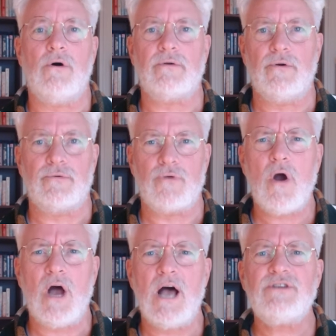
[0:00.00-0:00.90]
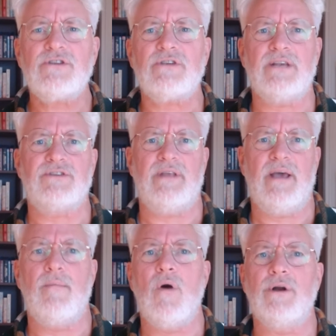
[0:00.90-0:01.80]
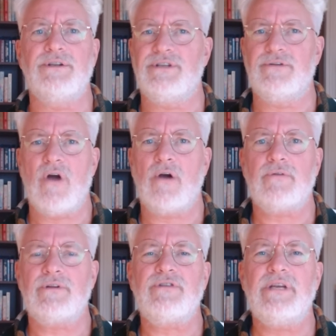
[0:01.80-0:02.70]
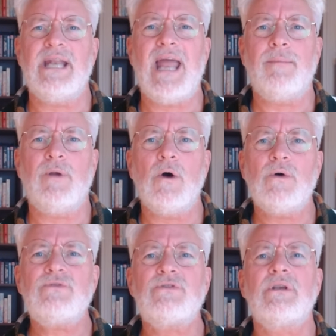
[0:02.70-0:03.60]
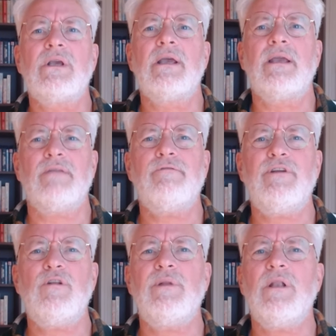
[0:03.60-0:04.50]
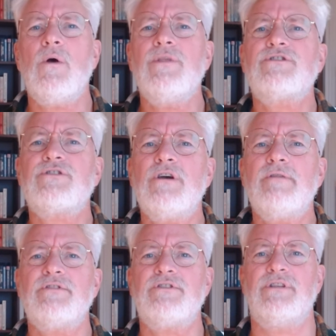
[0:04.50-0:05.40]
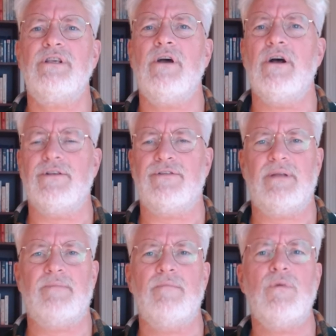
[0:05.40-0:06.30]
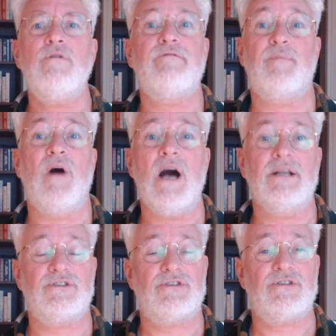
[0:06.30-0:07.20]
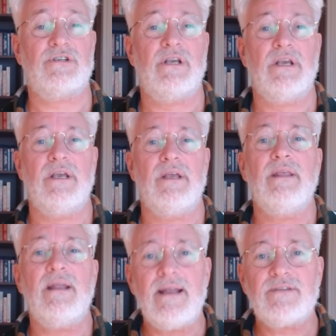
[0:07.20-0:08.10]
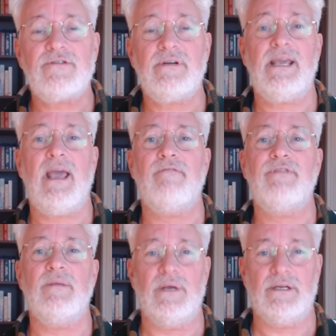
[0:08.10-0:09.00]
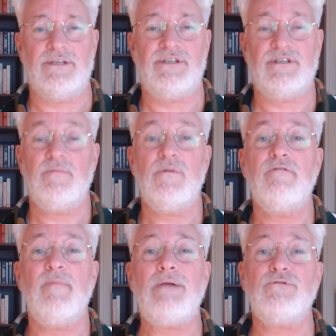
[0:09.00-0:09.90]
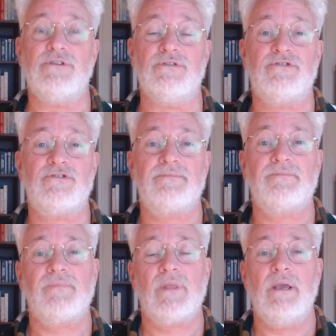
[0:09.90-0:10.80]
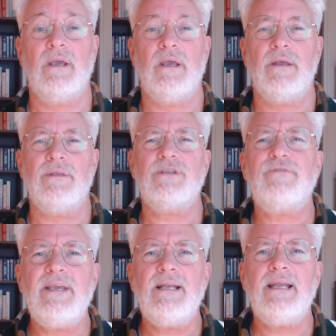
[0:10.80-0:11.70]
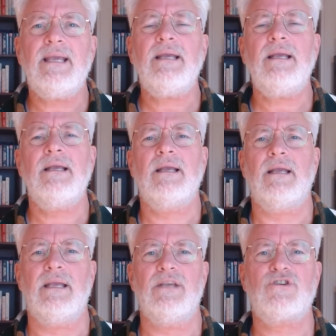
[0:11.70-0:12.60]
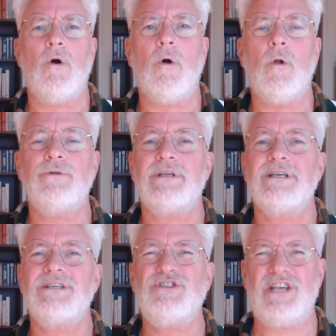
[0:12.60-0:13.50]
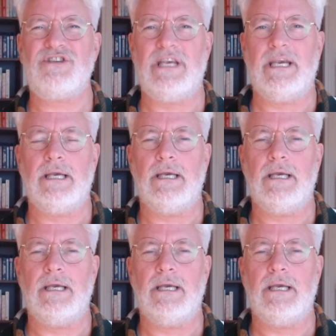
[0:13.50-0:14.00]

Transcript: or roggas as their more derogatory name goes, can feel below the surface the earth and move parts. They literally have the ability to move mountains. This feeling is called sessing.